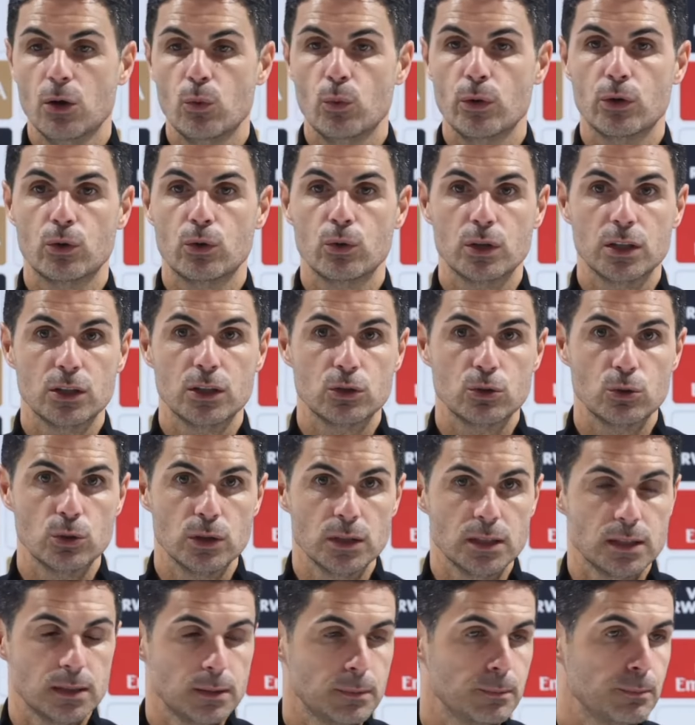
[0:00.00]
We couldn't do
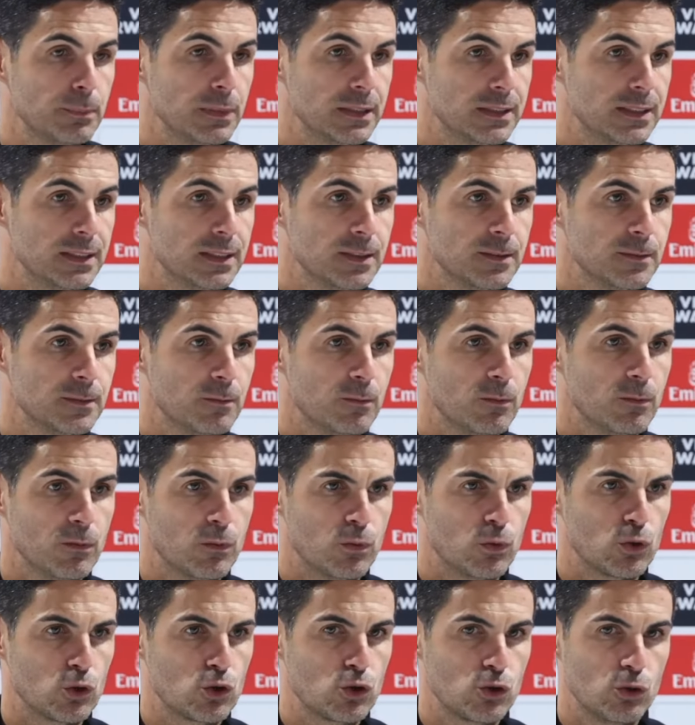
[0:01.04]
it, but
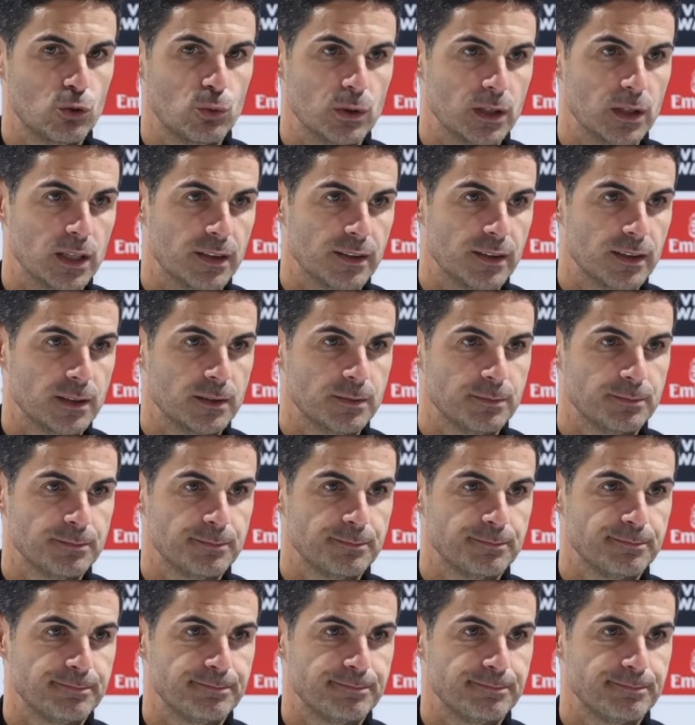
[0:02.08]
for sure we are there.